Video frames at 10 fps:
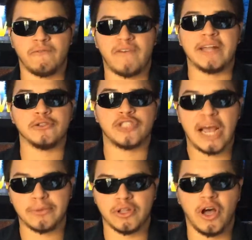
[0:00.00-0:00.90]
final
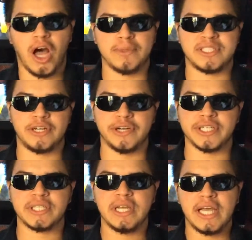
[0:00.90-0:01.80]
chapter in the Hobbit
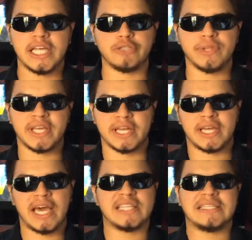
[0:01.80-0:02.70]
series is really going to
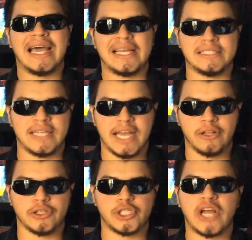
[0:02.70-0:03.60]
kind of tie in
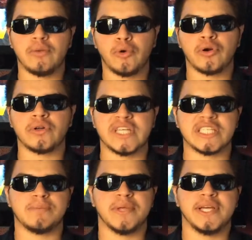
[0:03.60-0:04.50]
together. Shadow of Mordor
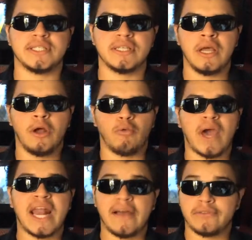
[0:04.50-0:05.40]
takes place
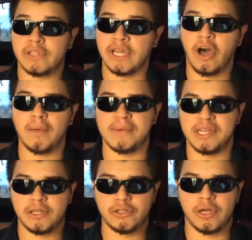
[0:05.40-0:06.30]
right after the Hobbit,